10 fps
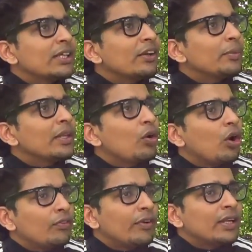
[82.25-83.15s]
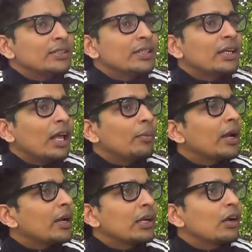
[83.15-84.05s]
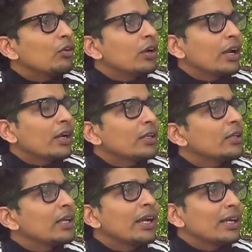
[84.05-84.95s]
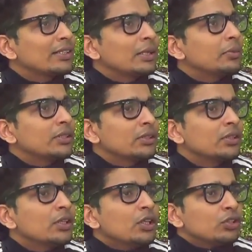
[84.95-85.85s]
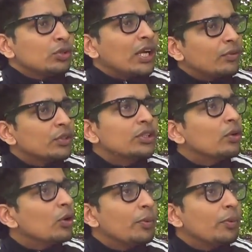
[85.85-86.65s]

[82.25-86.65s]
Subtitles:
gave me the confidence that I'll be getting a good rank in the GATE examination. So that was the whole